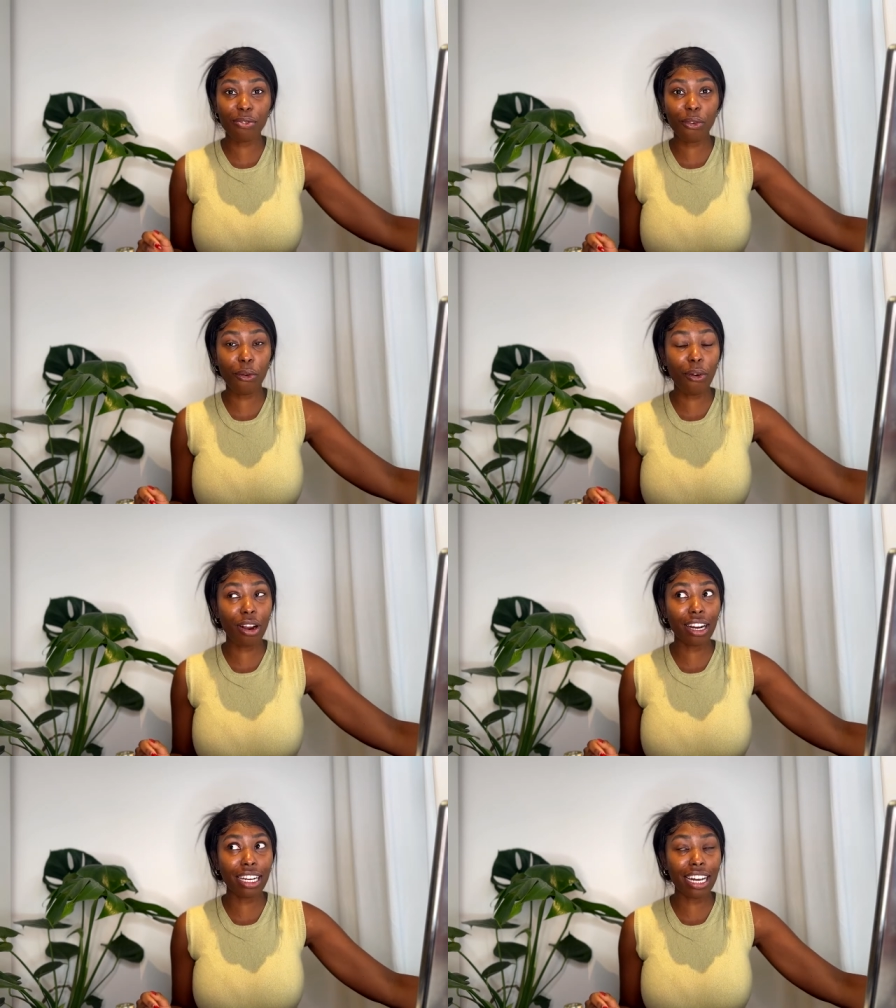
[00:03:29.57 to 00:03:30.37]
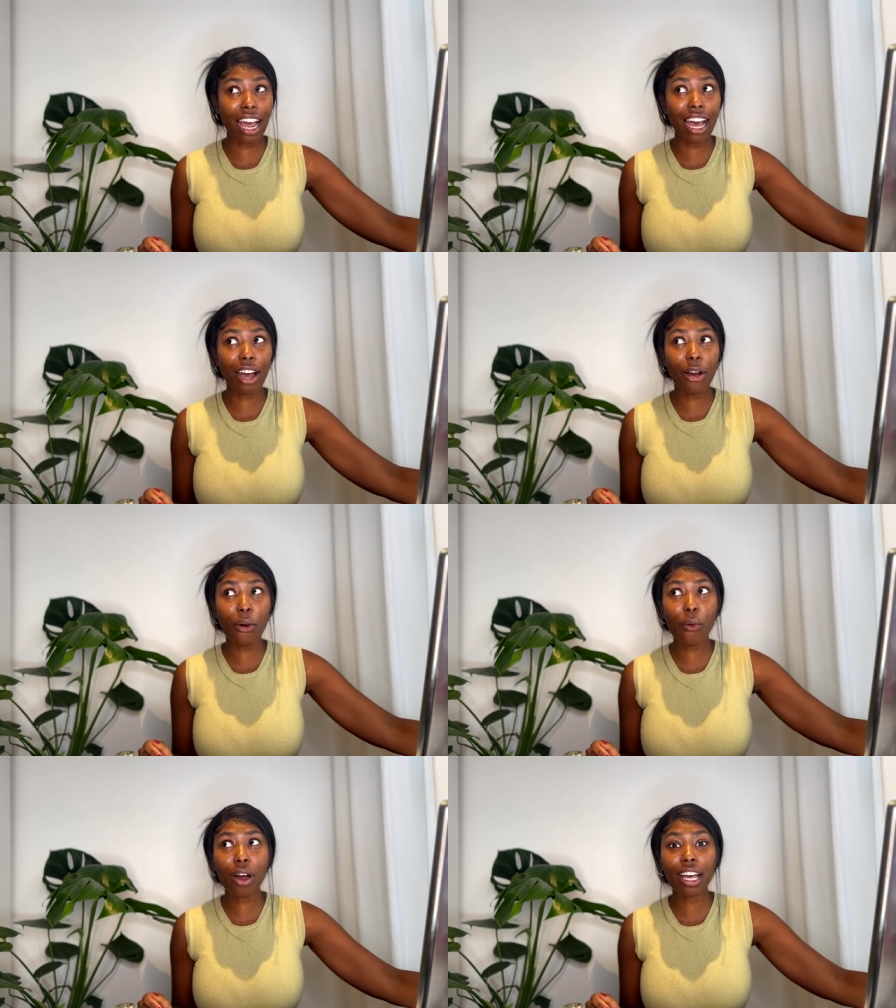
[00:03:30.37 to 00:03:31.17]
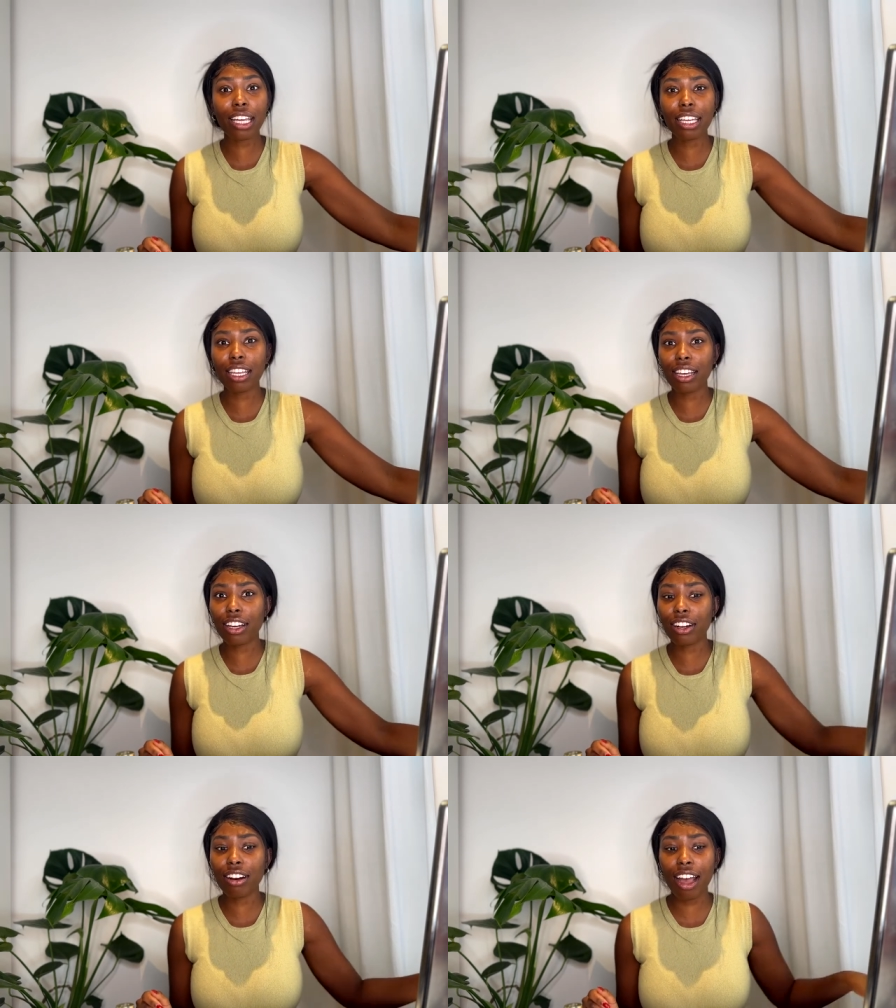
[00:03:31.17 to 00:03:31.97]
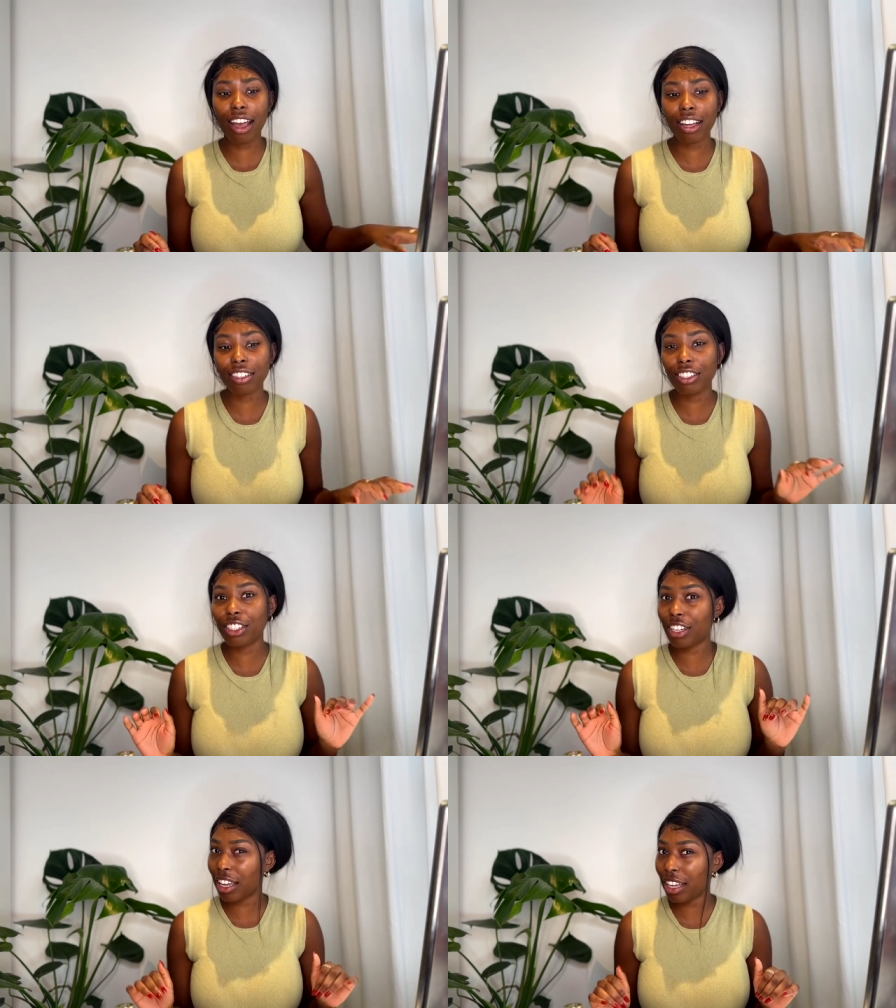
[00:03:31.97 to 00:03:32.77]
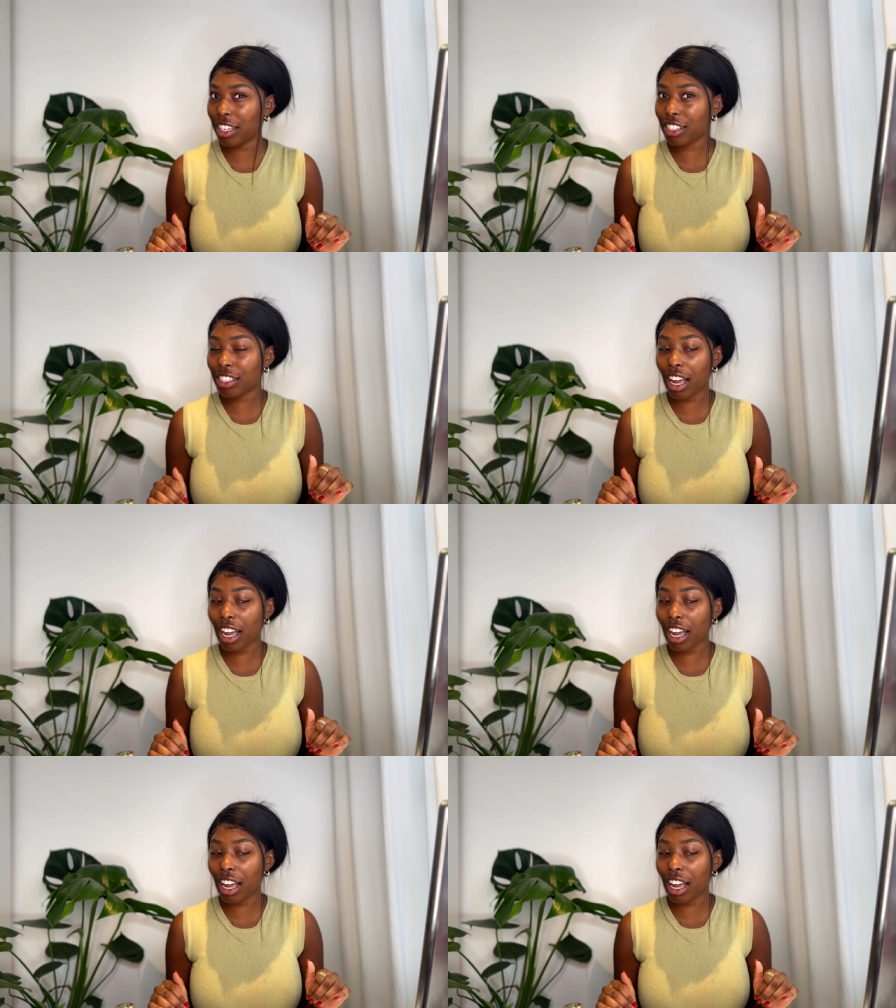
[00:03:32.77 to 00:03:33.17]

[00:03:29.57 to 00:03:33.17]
for now a year and change.